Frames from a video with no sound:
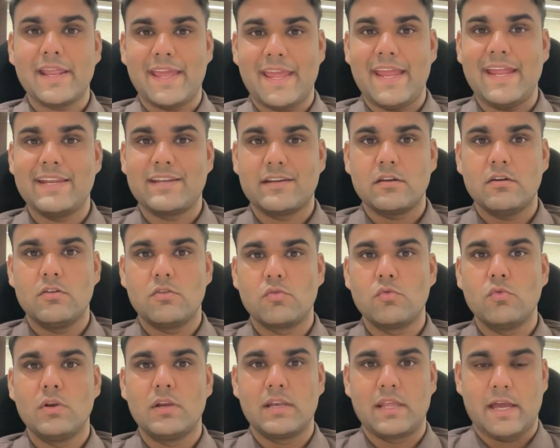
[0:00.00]
8
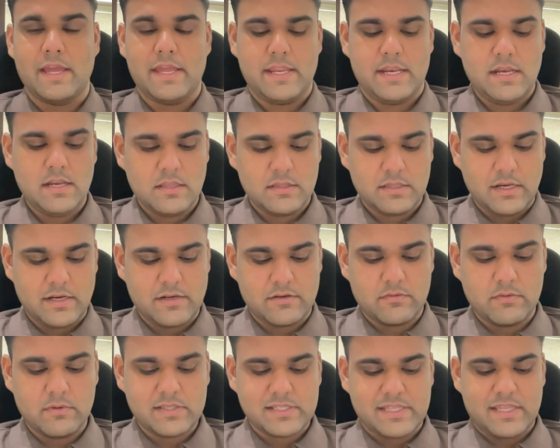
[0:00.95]
Rule 9, then it
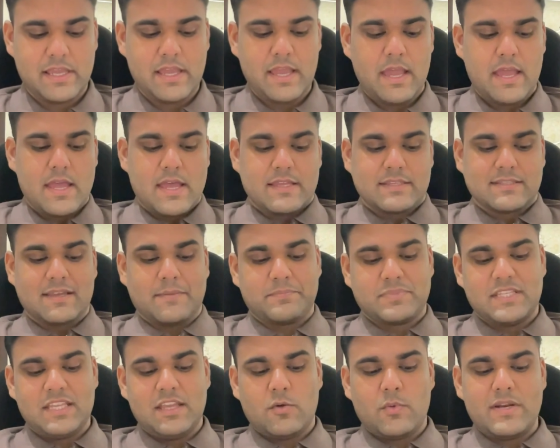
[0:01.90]
will say
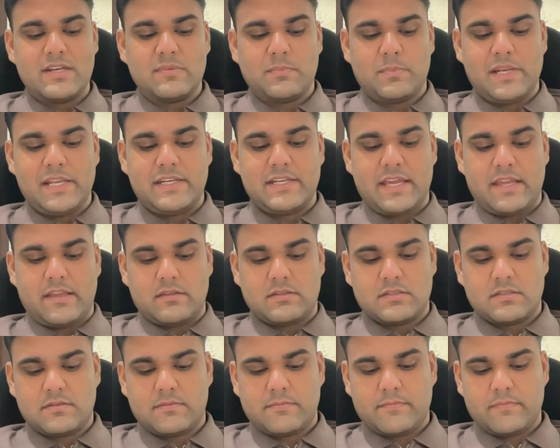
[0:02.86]
subsequent
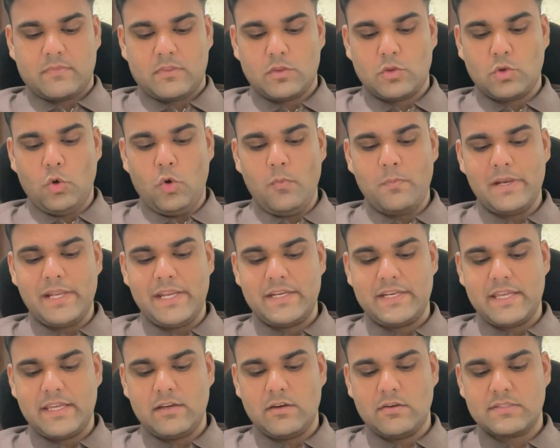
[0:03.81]
pleadings. No
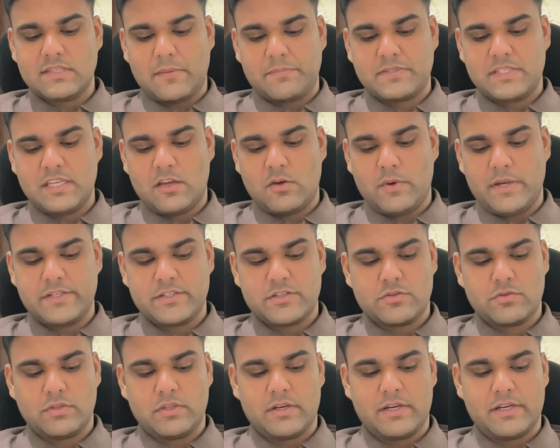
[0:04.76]
pleading subsequent
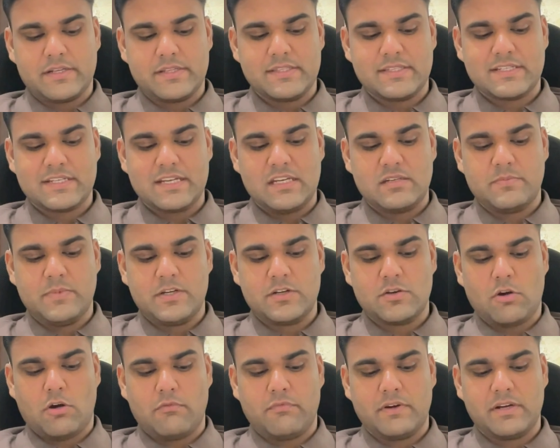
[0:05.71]
to the written statement
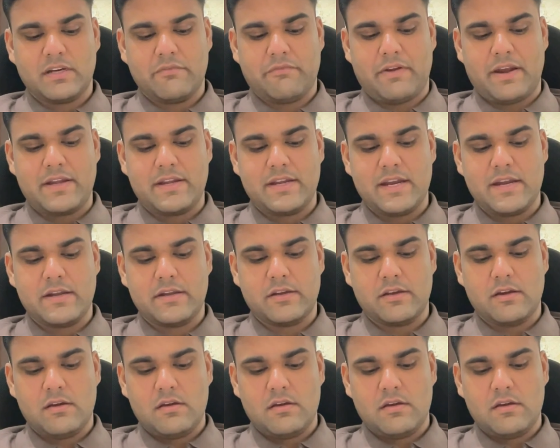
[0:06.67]
of a defendant.